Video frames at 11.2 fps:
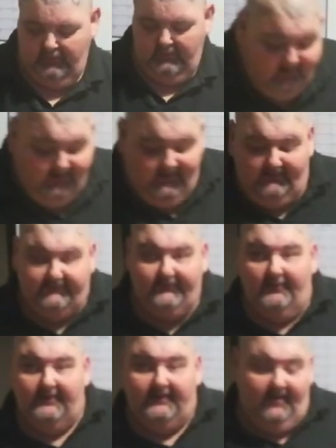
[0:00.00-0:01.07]
Hi,
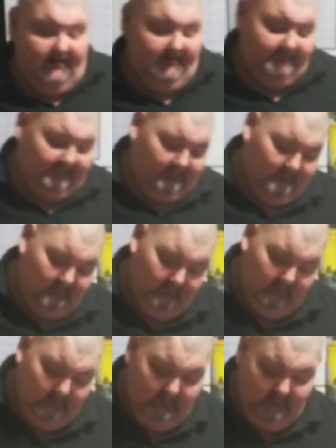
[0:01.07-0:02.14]
sorry guys.
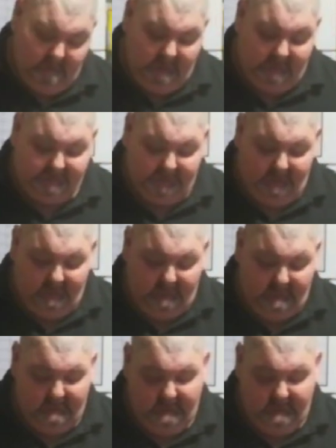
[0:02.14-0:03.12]
That